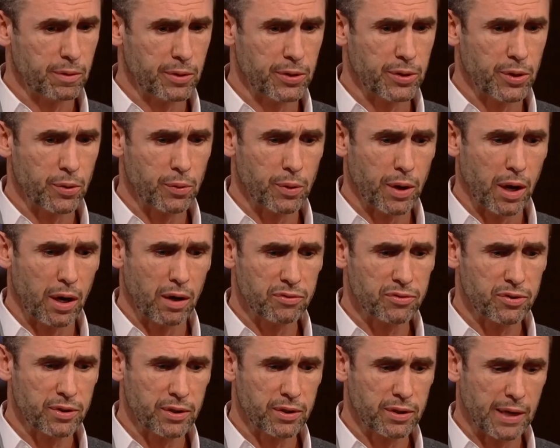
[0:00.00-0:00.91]
you know,
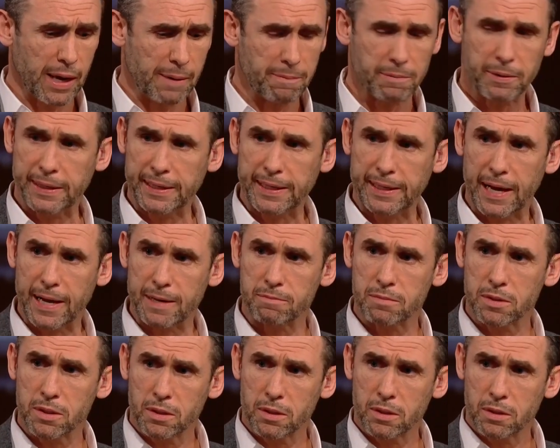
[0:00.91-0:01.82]
after the Napoli
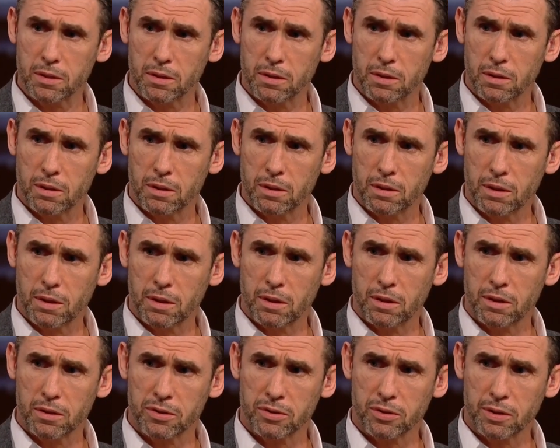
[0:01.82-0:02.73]
game,
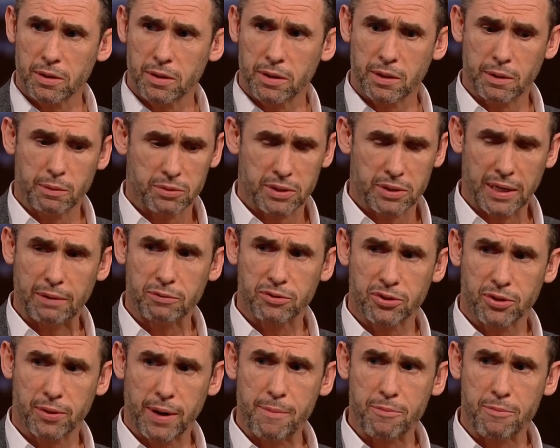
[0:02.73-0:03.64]
it was down
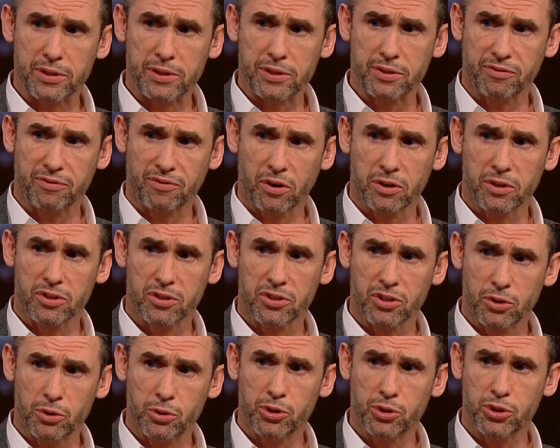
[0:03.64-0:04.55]
to Emery to find a
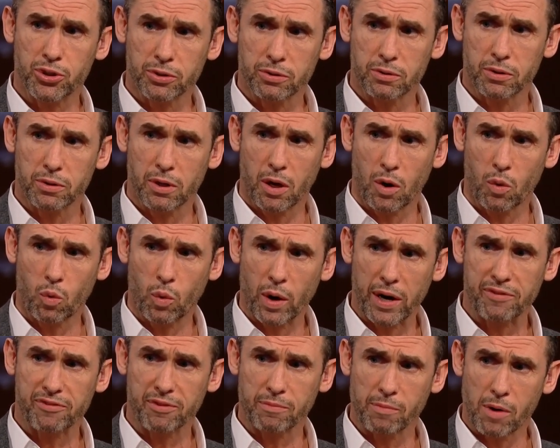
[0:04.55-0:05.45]
solution
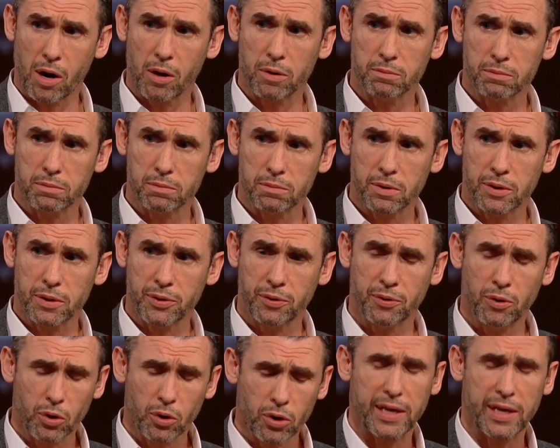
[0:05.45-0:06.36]
away from home. And
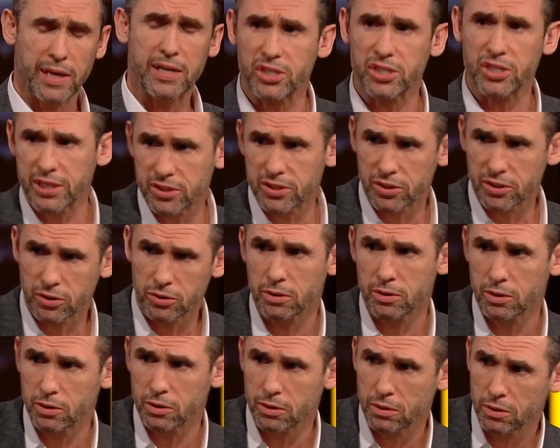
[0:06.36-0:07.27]
you look at their season
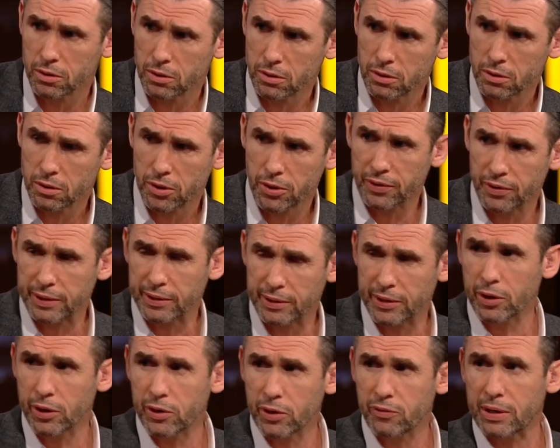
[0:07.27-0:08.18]
and you think
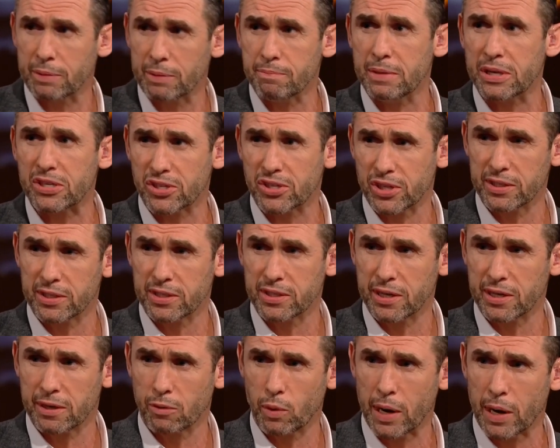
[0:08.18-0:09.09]
the only thing missing is
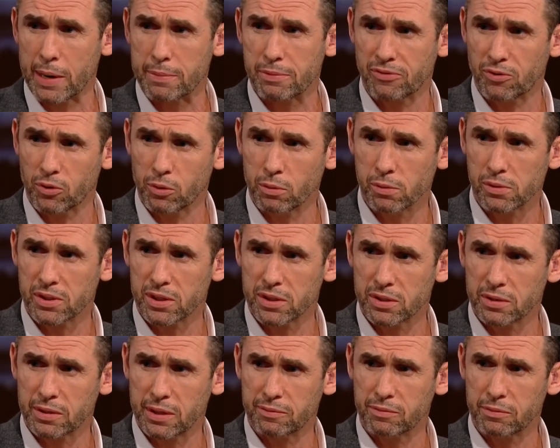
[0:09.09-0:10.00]
their away
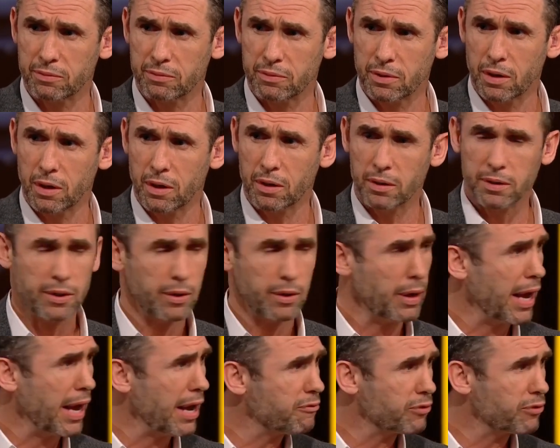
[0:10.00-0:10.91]
performances. They've, you
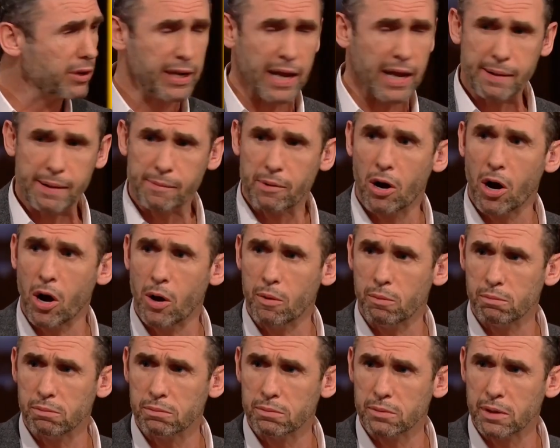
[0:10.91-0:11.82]
know, every game at
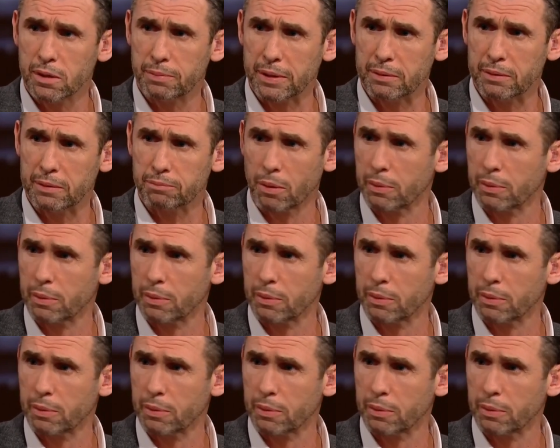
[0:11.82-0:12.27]
home, they've been